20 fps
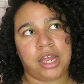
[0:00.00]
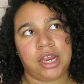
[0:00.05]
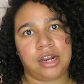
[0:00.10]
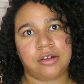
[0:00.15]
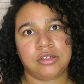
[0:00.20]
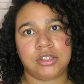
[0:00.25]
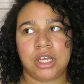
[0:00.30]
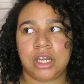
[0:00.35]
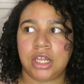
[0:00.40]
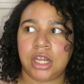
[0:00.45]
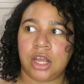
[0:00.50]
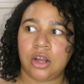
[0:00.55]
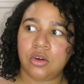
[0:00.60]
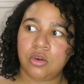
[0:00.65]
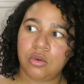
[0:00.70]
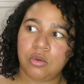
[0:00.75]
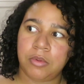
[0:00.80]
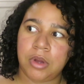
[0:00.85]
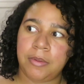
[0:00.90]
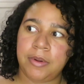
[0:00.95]
And I was thinking like,
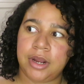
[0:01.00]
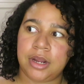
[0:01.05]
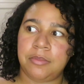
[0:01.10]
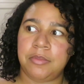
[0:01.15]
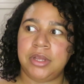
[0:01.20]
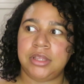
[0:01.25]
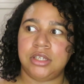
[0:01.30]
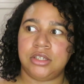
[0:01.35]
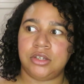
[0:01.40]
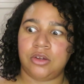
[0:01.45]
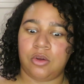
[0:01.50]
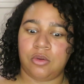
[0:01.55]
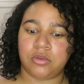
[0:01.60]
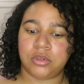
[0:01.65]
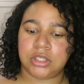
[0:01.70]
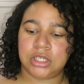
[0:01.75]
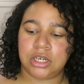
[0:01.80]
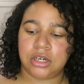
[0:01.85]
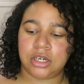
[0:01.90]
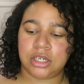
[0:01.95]
ooh, maybe I can make this a whole
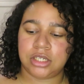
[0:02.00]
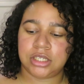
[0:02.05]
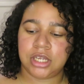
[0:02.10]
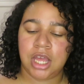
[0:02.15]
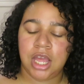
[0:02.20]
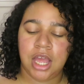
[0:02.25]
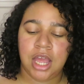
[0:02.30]
series.